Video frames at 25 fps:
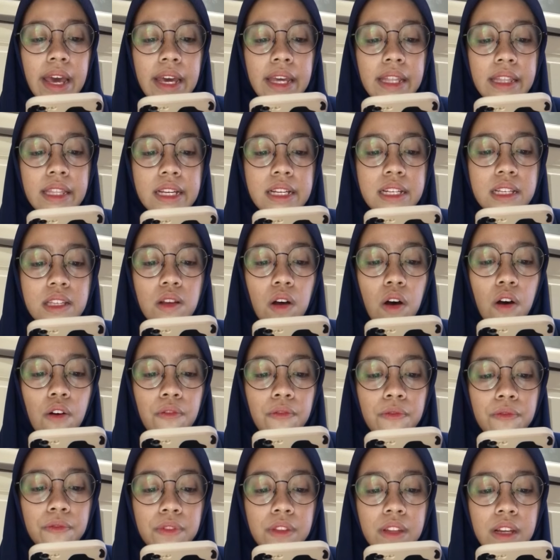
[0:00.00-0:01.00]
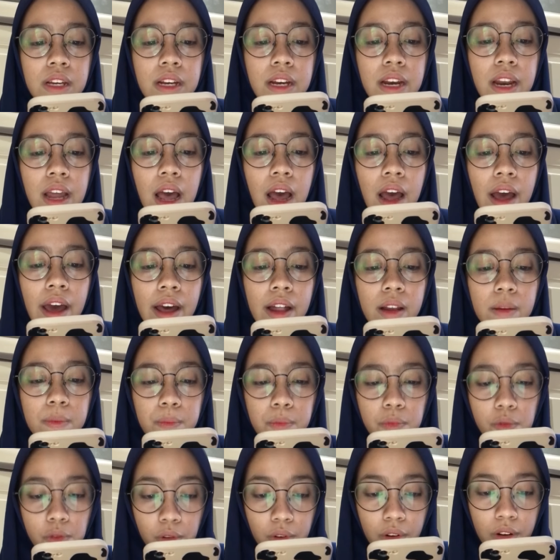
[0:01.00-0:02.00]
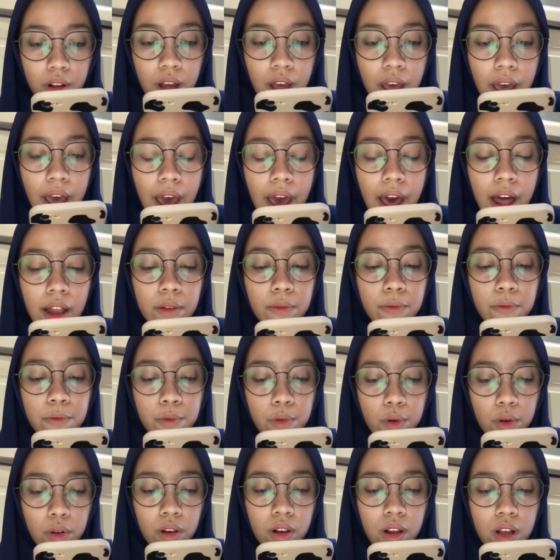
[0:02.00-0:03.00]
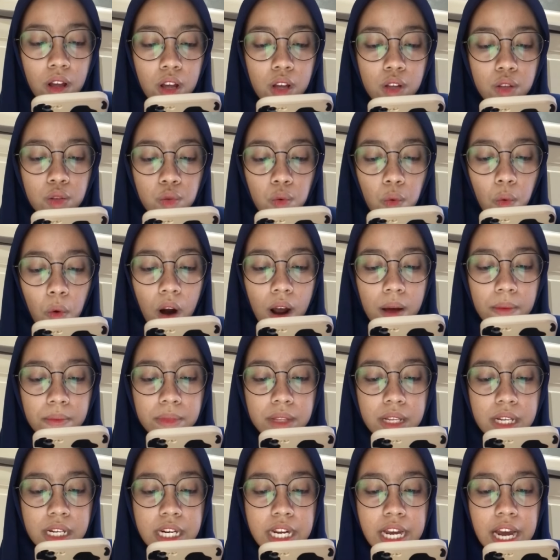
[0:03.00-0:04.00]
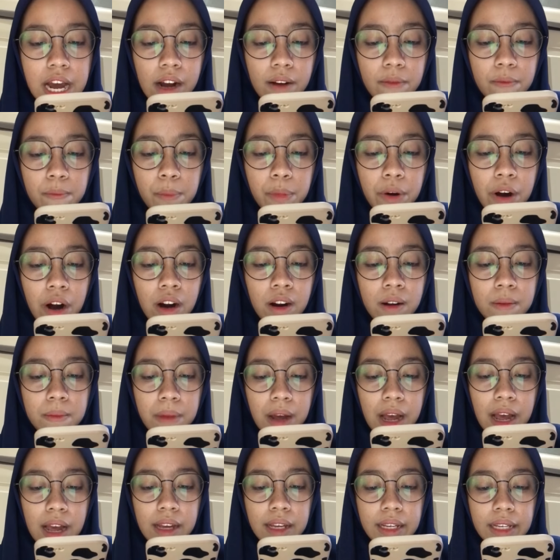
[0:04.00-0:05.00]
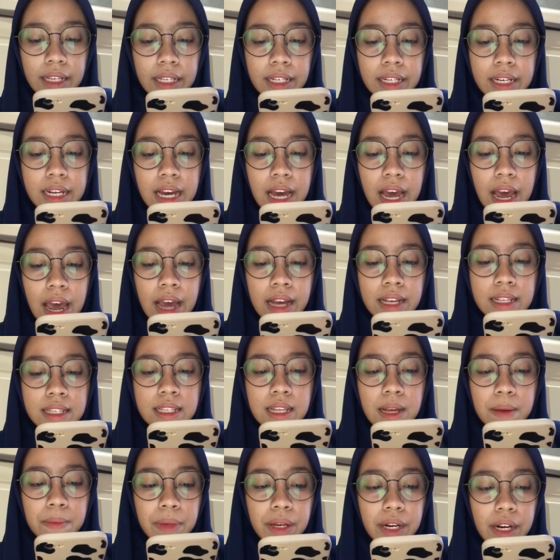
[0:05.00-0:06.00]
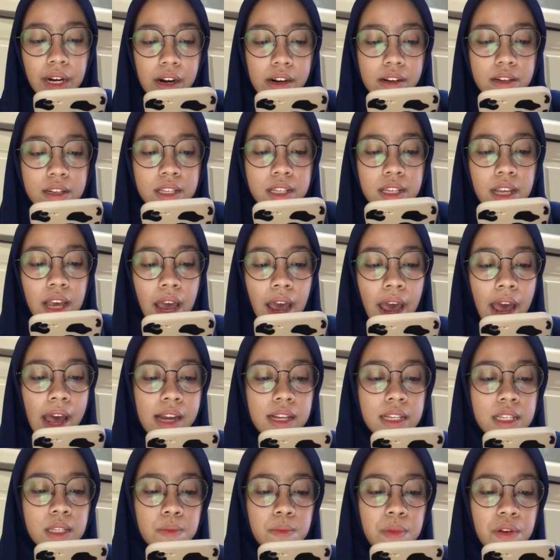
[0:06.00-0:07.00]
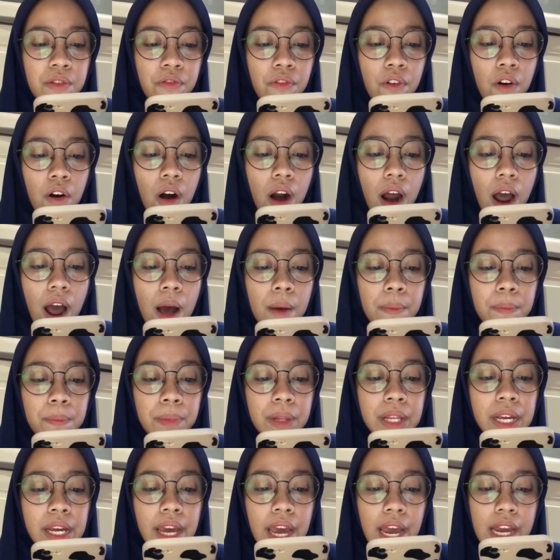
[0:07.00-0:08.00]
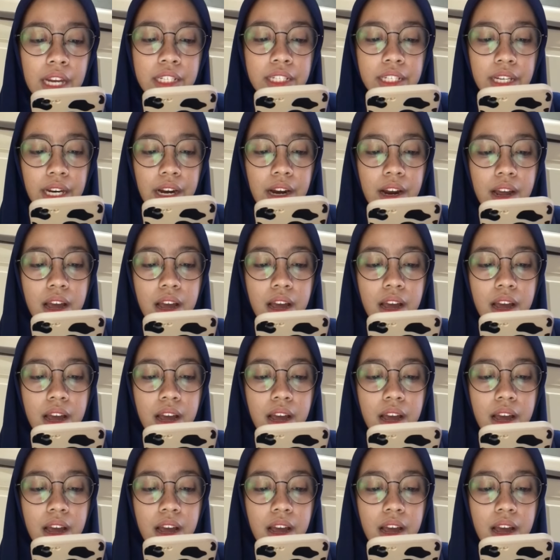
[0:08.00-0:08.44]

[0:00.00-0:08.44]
It is often helpful to ram the diaphragm in the examiner's hands before application,